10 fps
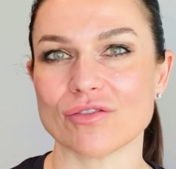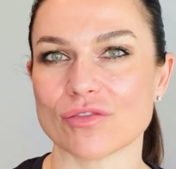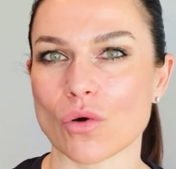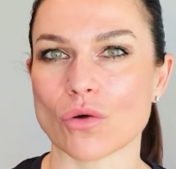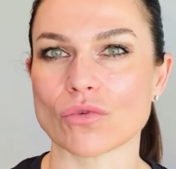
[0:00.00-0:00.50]

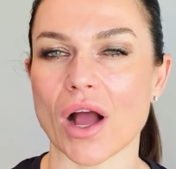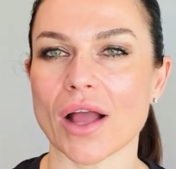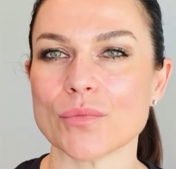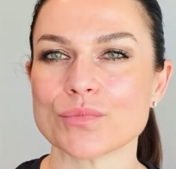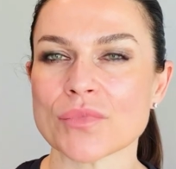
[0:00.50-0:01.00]
for,
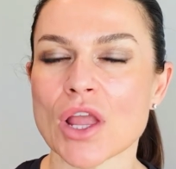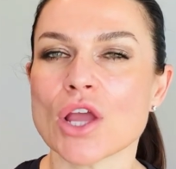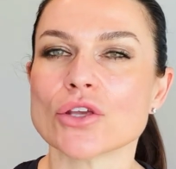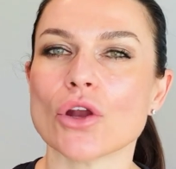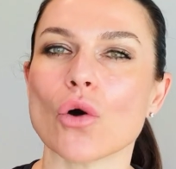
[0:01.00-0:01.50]
right?
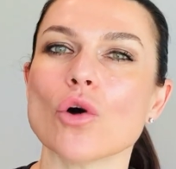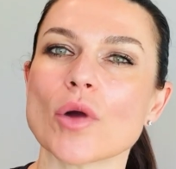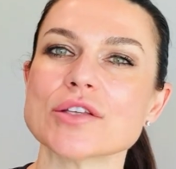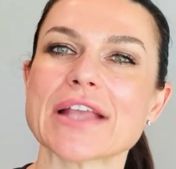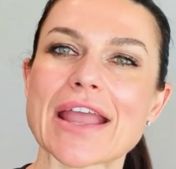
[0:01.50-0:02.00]

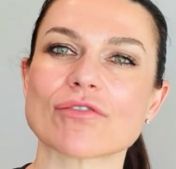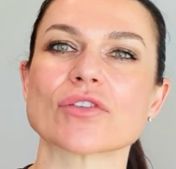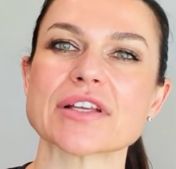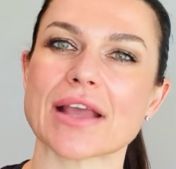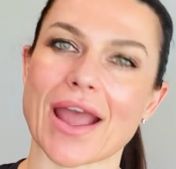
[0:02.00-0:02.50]
Almost
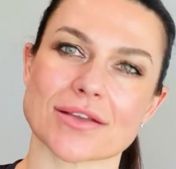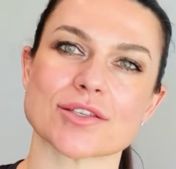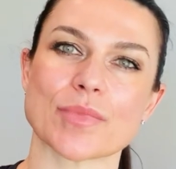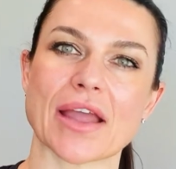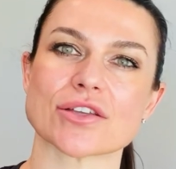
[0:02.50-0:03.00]
every
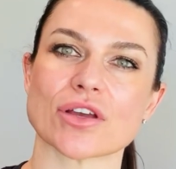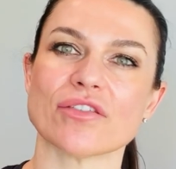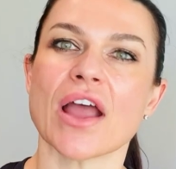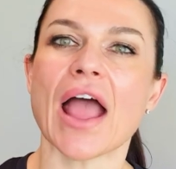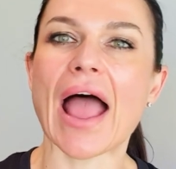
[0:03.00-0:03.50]
aspect
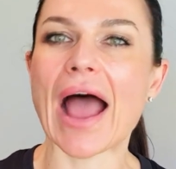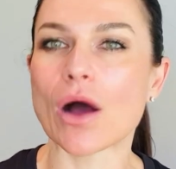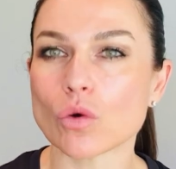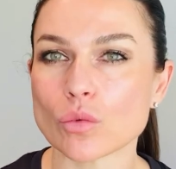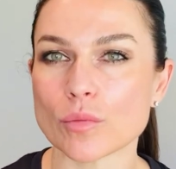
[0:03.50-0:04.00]
of
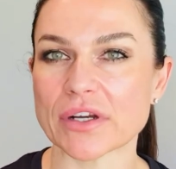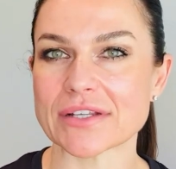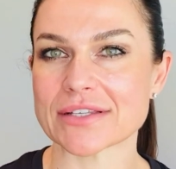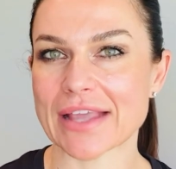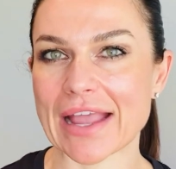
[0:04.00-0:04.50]
how a woman
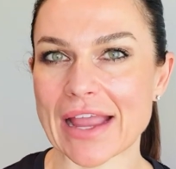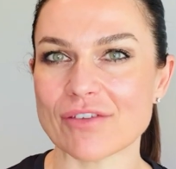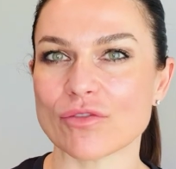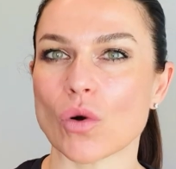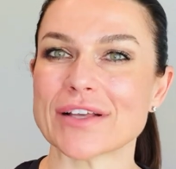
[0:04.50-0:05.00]
is cared
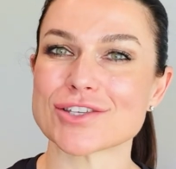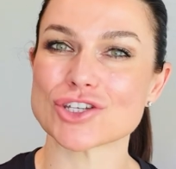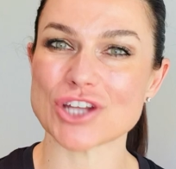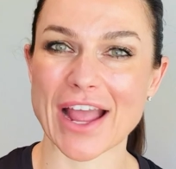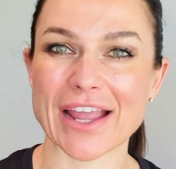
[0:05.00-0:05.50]
for has
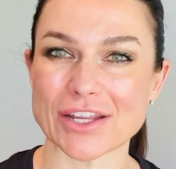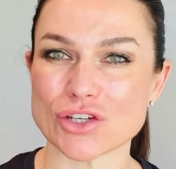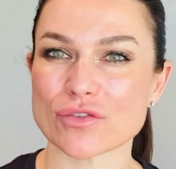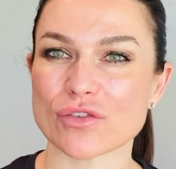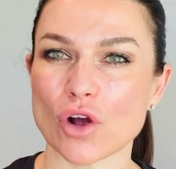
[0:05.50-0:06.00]

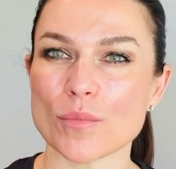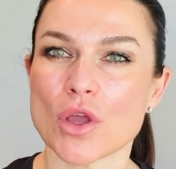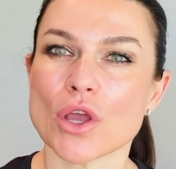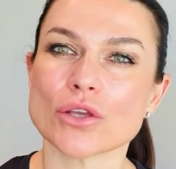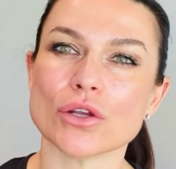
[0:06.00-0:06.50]
changed, from,
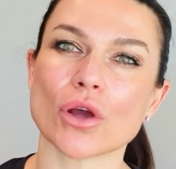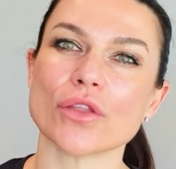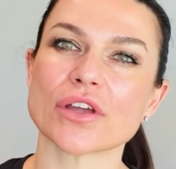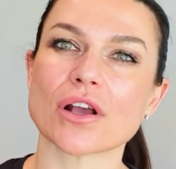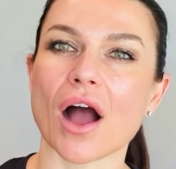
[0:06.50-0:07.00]
the
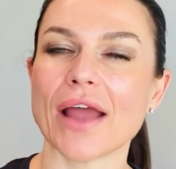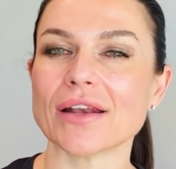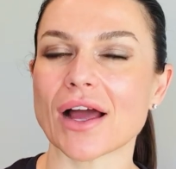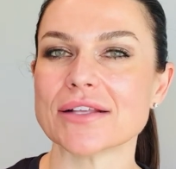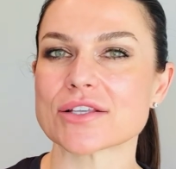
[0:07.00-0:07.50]

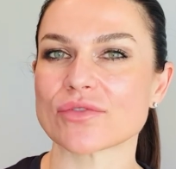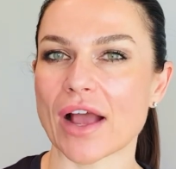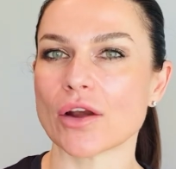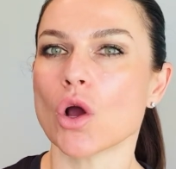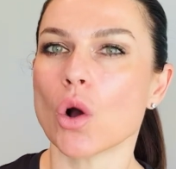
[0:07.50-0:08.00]
guidelines
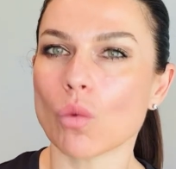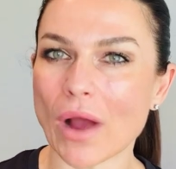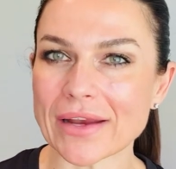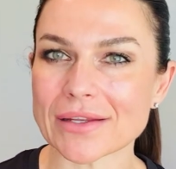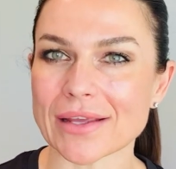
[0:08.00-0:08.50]
around
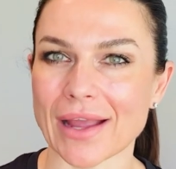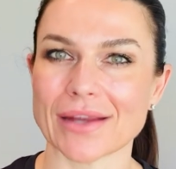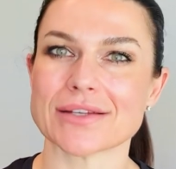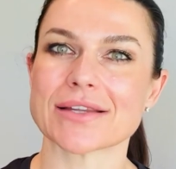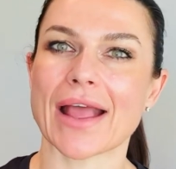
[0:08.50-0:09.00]
weight
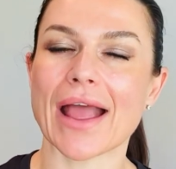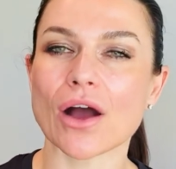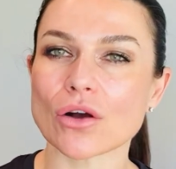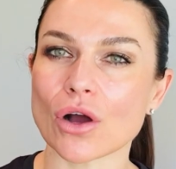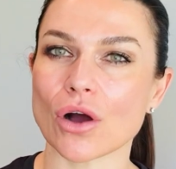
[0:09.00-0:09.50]
gain to
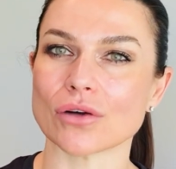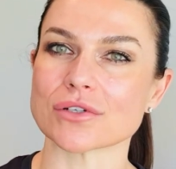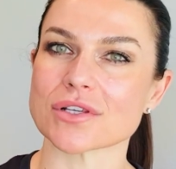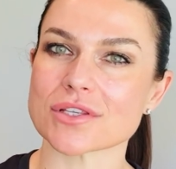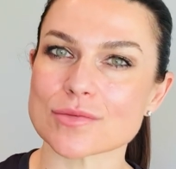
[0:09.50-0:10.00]
alcohol
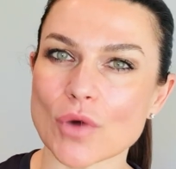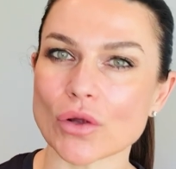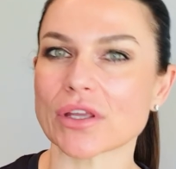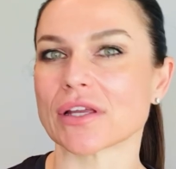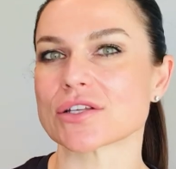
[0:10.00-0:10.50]
to
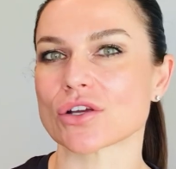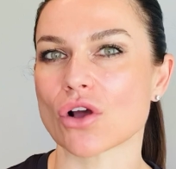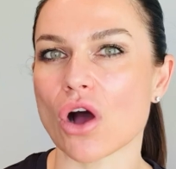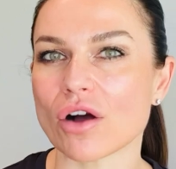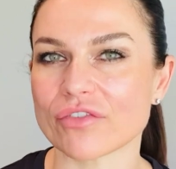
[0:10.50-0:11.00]
smoking to
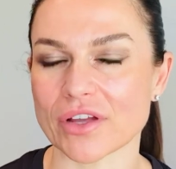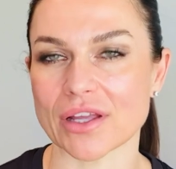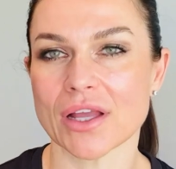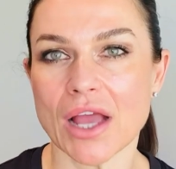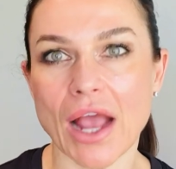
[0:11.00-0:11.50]

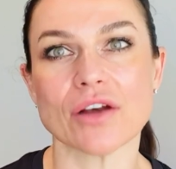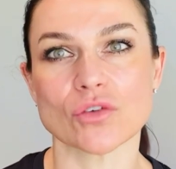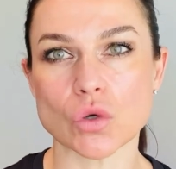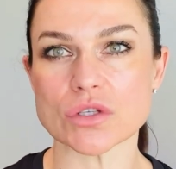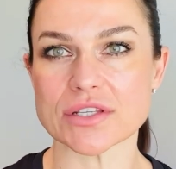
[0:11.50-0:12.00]
coffee and, of
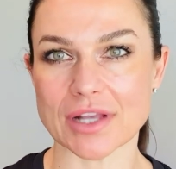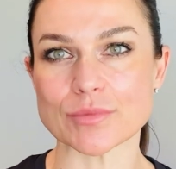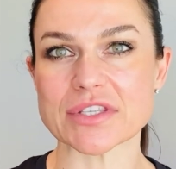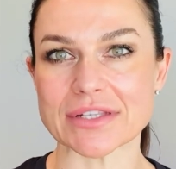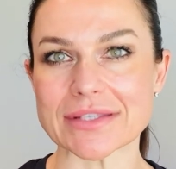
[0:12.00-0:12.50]
course,
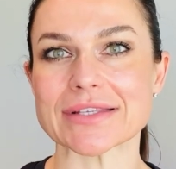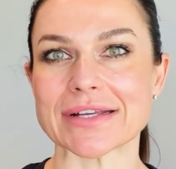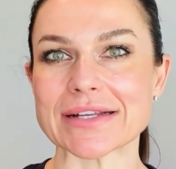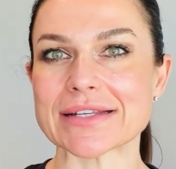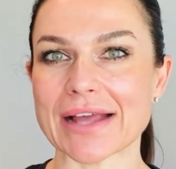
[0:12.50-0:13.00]
substance
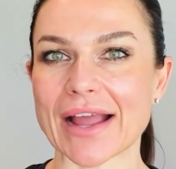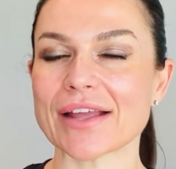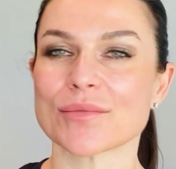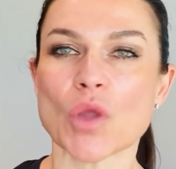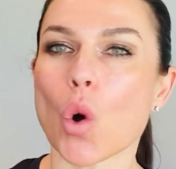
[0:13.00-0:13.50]

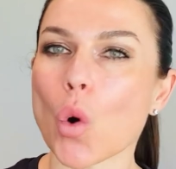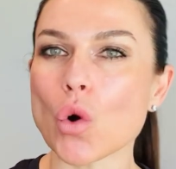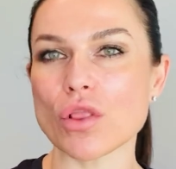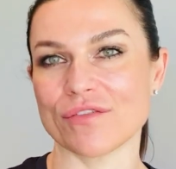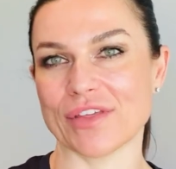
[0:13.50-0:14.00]
intake.
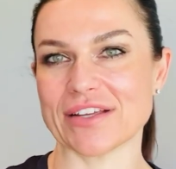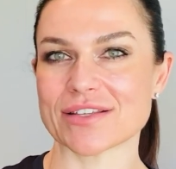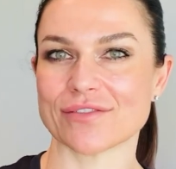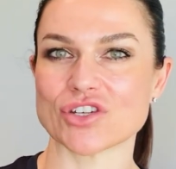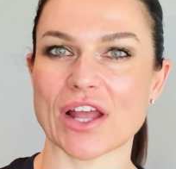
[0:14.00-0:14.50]
All of
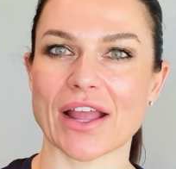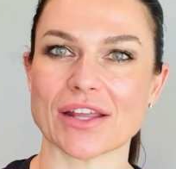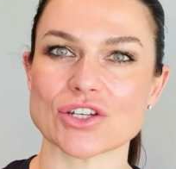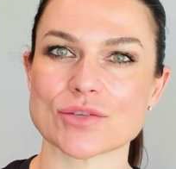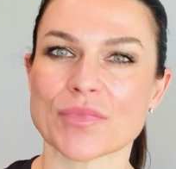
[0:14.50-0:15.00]
these have
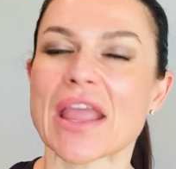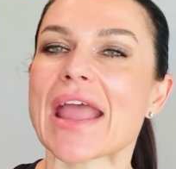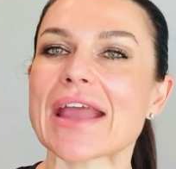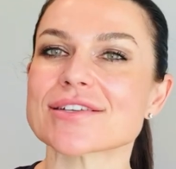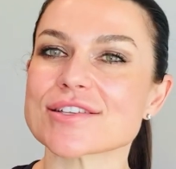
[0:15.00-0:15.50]
changed.
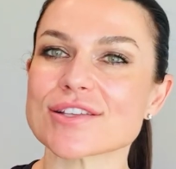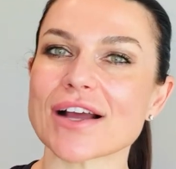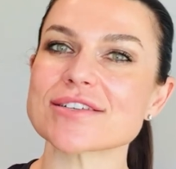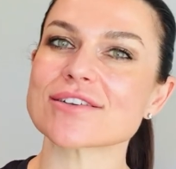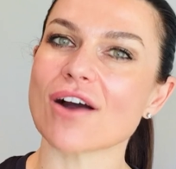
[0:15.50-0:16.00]

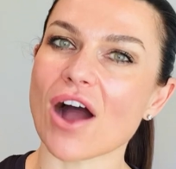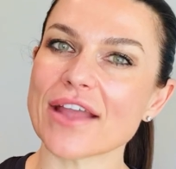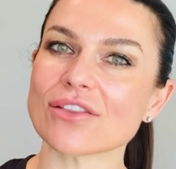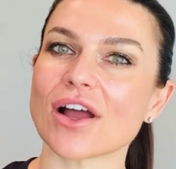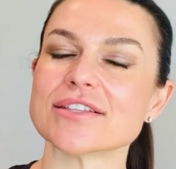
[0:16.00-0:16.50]
Exercise
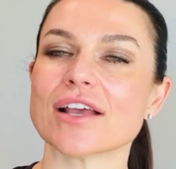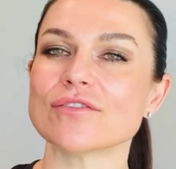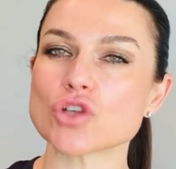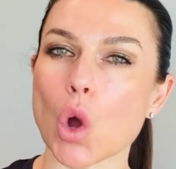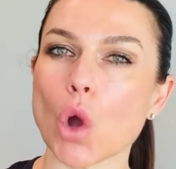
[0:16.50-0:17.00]
guidelines
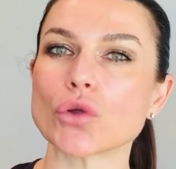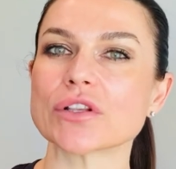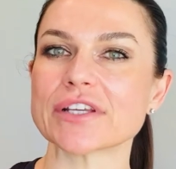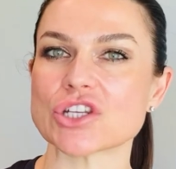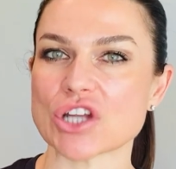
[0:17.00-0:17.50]
have
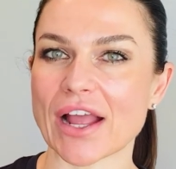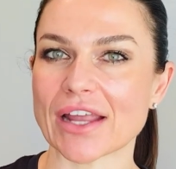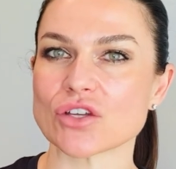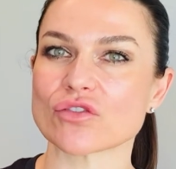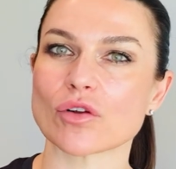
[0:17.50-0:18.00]
totally
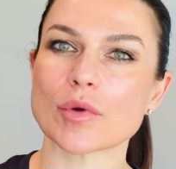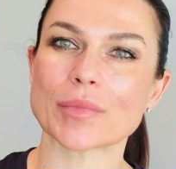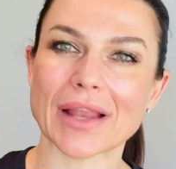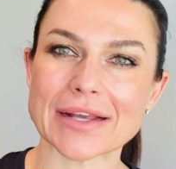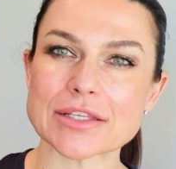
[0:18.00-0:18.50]
changed from a
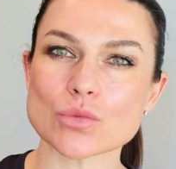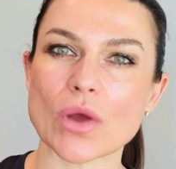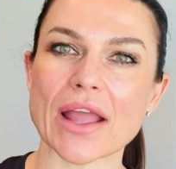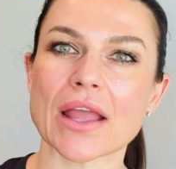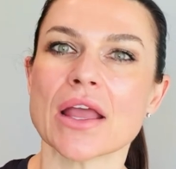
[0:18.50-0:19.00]
place
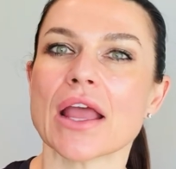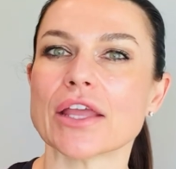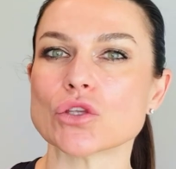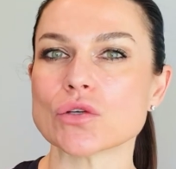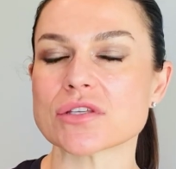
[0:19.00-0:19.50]
where
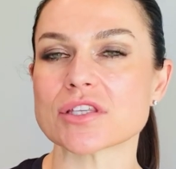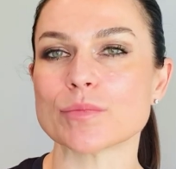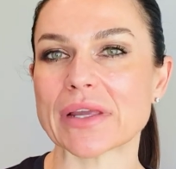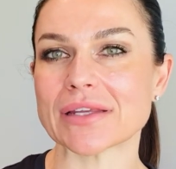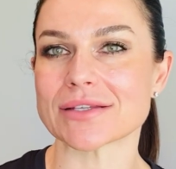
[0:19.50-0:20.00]
it used to
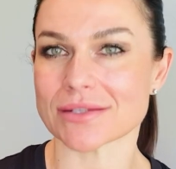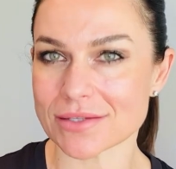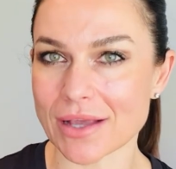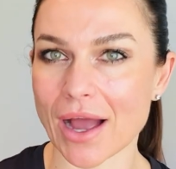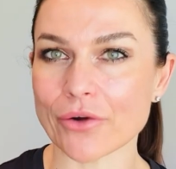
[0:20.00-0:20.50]
be
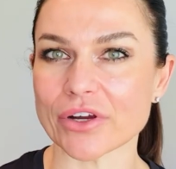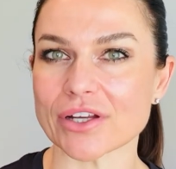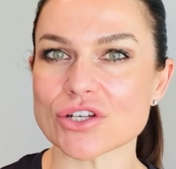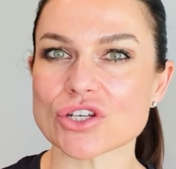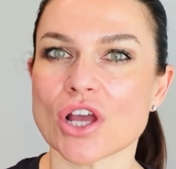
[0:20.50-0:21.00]

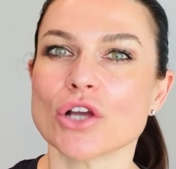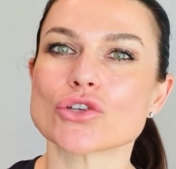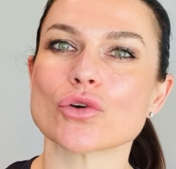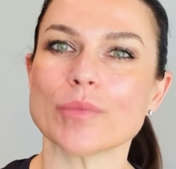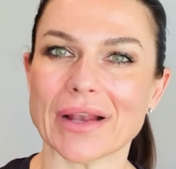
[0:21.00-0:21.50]
discouraged
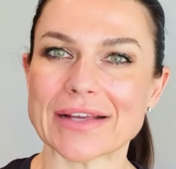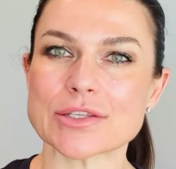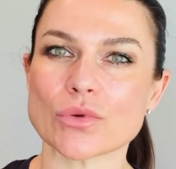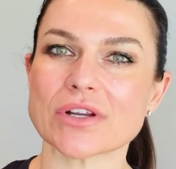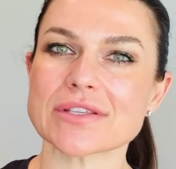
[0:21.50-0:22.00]
to a
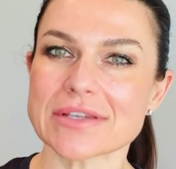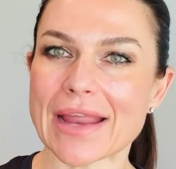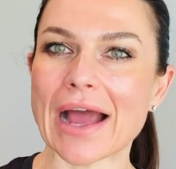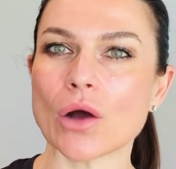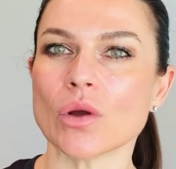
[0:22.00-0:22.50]
place where it's
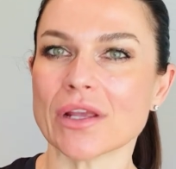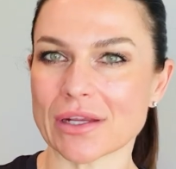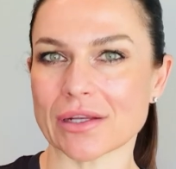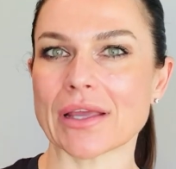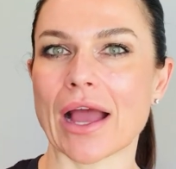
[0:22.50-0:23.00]
now
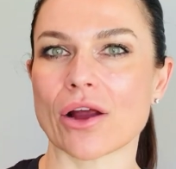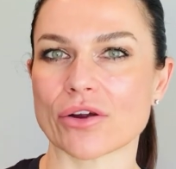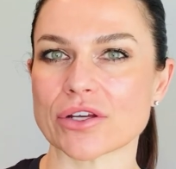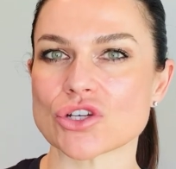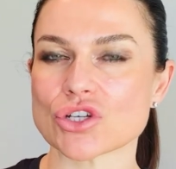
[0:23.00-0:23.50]

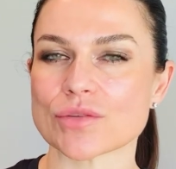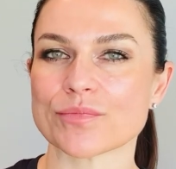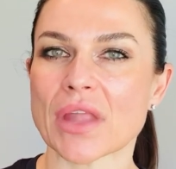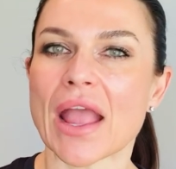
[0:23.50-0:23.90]
encouraged.